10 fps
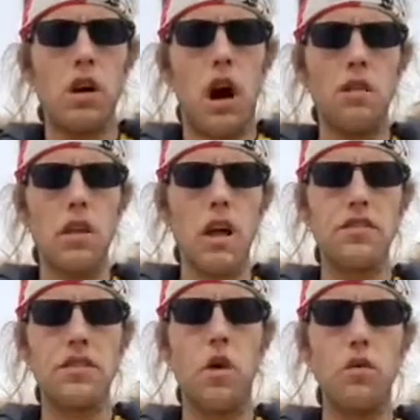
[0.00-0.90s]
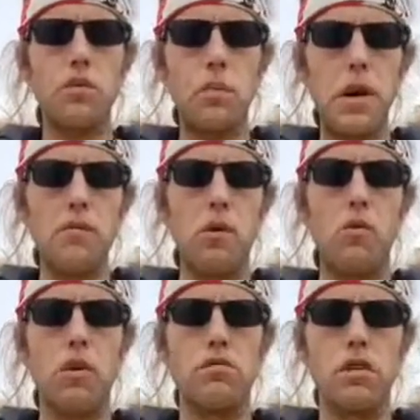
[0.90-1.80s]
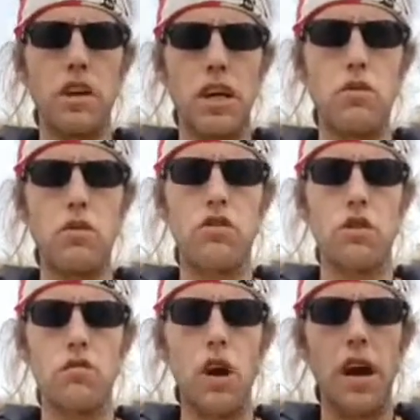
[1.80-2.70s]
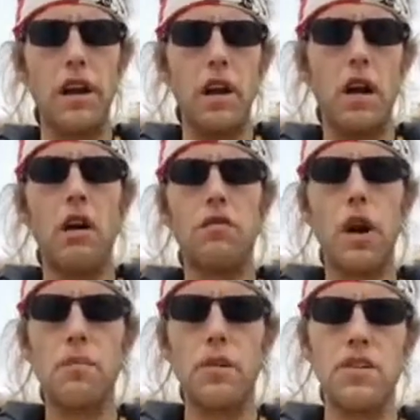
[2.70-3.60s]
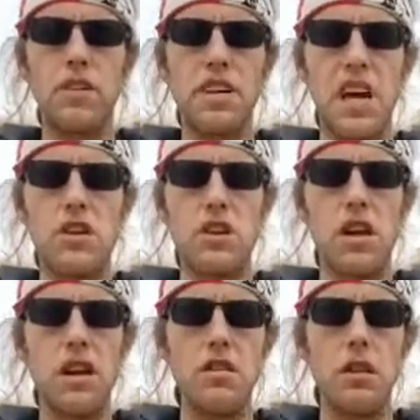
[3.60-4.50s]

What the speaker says: unless those people would relinquish the right of representation in the